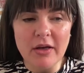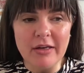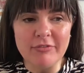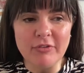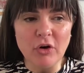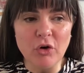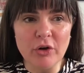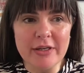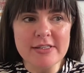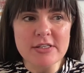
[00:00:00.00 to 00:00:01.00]
of
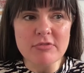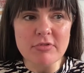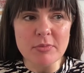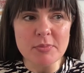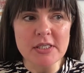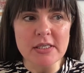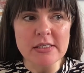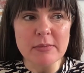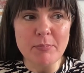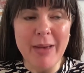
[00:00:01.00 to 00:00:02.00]

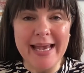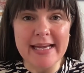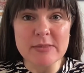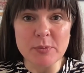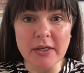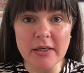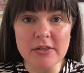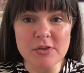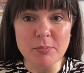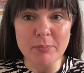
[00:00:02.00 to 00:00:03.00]
uninterrupted paid
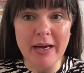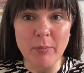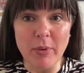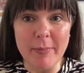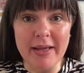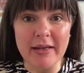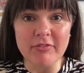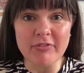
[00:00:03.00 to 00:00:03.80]
work done by women,